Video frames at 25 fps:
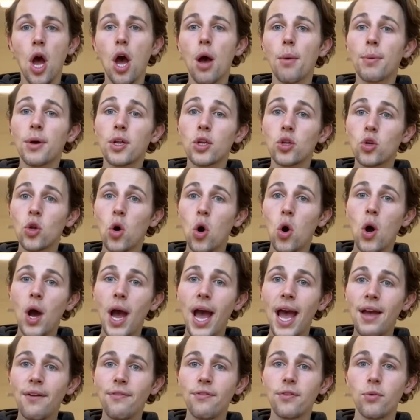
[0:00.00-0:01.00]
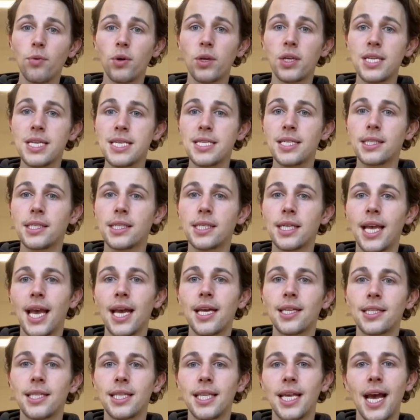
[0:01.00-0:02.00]
but not everyone needs to
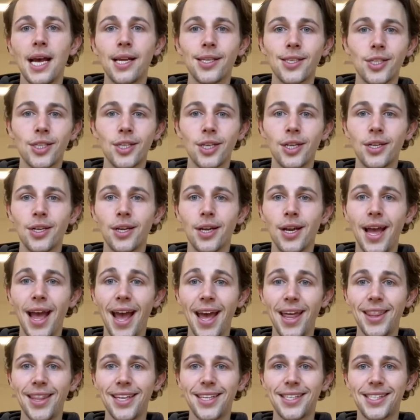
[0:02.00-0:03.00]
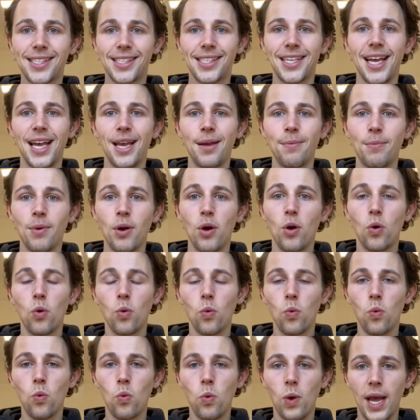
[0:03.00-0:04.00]
get to the answer in the same
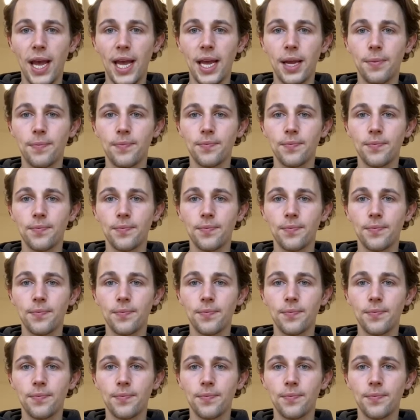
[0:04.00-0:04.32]
way.